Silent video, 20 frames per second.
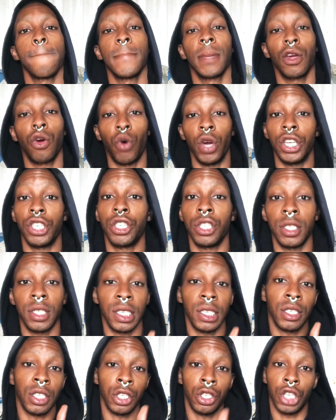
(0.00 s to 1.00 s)
Questions
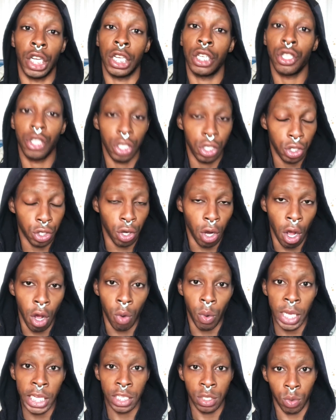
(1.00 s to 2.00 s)
and suggestions are
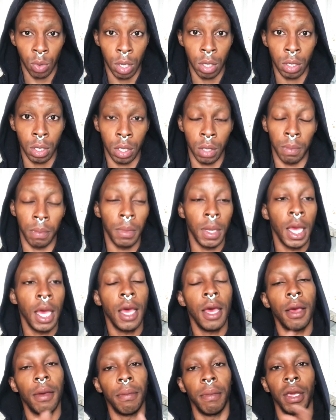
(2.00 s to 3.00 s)
always welcome.
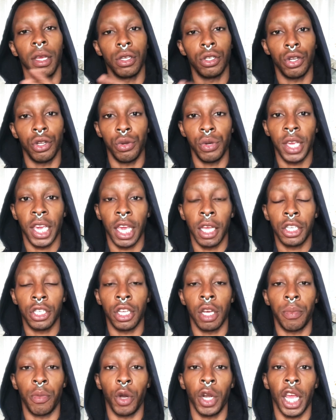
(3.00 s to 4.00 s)
Make sure you catch
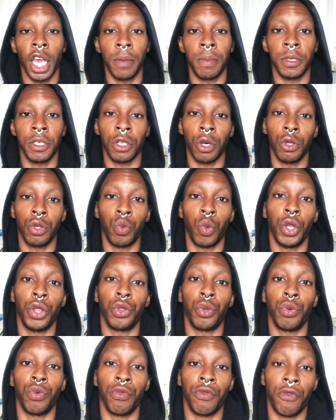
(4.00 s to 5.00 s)
up on episodes one
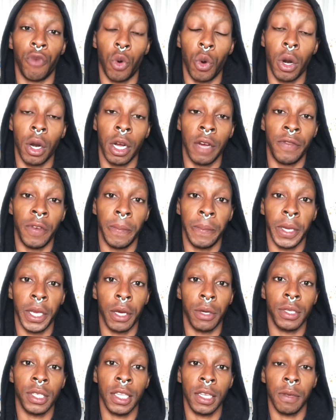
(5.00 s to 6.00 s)
through four of the
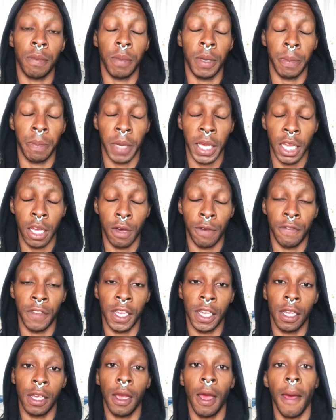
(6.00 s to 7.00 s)
POC
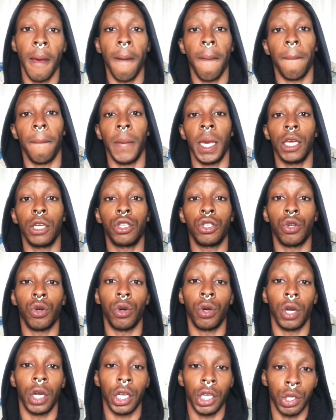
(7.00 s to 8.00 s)
POV. Make
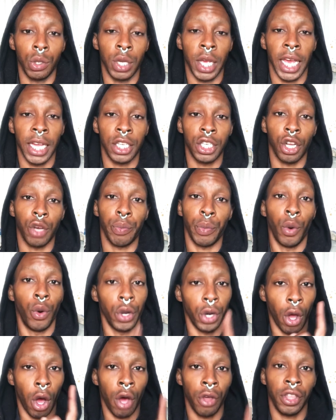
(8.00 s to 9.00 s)
sure you catch up on
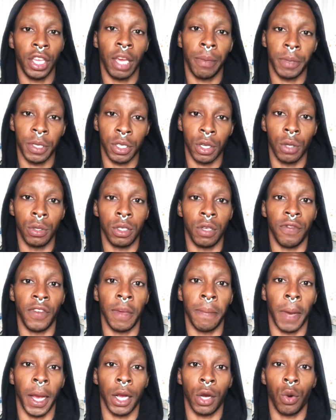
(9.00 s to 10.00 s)
all the episodes of In
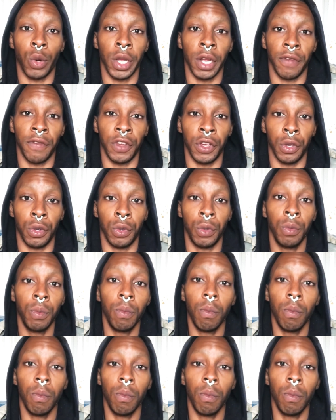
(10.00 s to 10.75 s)
My Queer View.